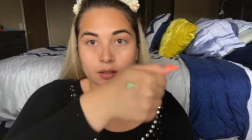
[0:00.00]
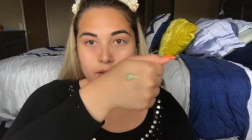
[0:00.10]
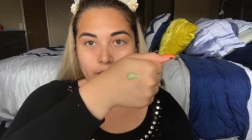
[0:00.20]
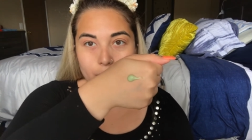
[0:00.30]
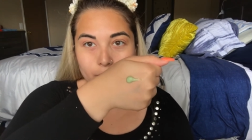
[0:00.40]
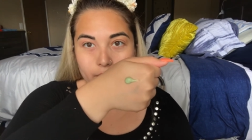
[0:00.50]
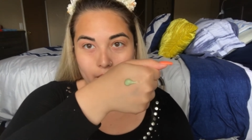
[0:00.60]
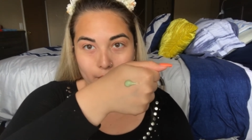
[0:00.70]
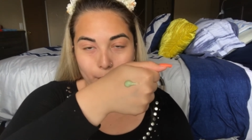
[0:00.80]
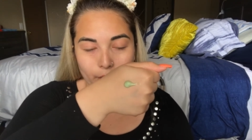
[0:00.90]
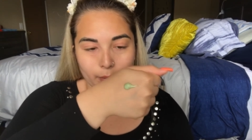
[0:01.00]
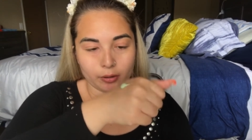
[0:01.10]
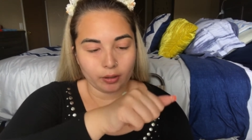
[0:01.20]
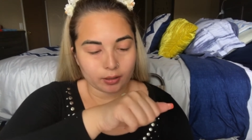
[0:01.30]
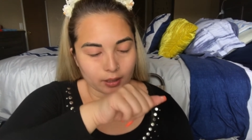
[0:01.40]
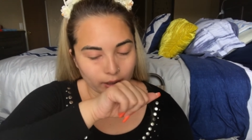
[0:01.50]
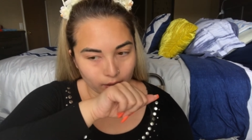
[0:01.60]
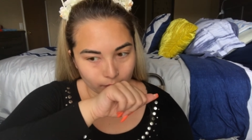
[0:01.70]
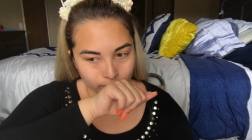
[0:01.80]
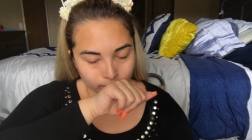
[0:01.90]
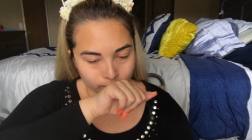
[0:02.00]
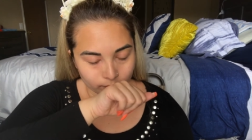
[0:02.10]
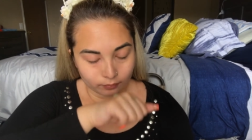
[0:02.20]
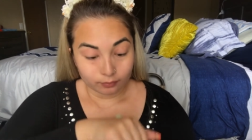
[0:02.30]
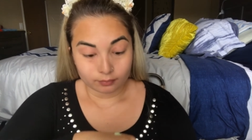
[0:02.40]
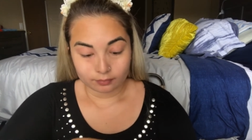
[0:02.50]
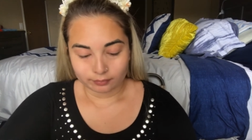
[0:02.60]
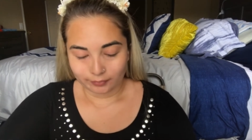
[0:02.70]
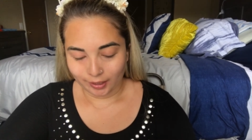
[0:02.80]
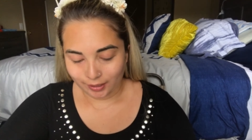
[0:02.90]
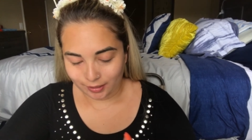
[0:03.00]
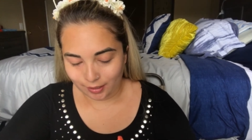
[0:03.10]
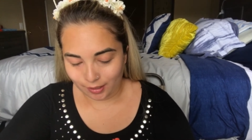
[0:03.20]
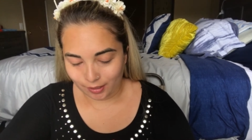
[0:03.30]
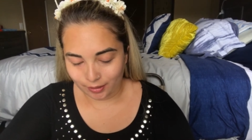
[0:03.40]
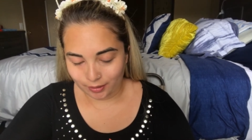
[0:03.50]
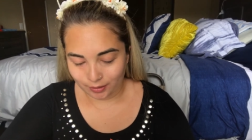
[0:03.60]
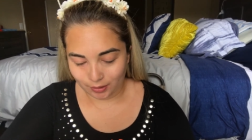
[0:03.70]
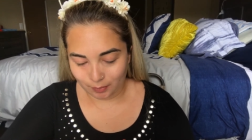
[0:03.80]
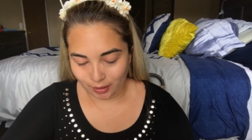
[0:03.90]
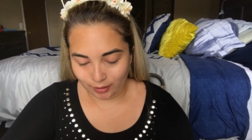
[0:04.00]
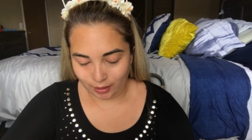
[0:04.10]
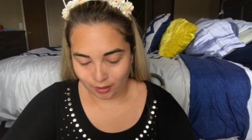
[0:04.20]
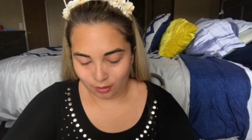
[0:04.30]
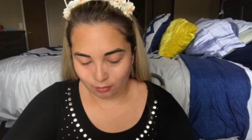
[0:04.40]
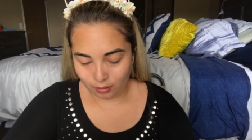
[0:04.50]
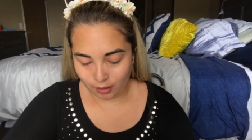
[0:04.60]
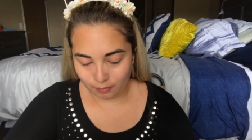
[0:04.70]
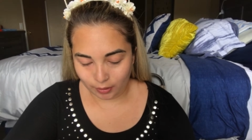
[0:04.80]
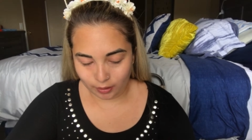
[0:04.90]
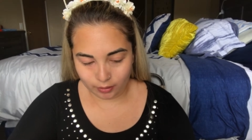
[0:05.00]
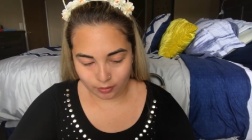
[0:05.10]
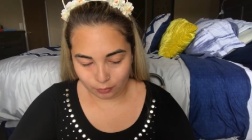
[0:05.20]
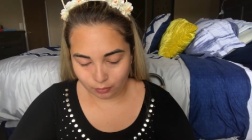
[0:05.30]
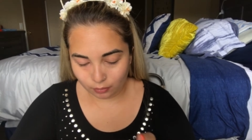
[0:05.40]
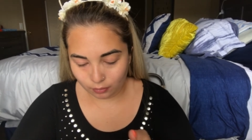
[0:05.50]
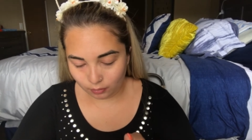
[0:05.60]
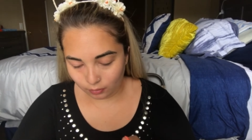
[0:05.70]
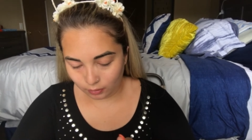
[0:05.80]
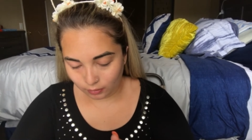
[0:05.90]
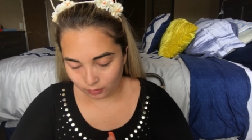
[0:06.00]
So that's what that primer looks like. And it does smell like cucumbers. Ooh.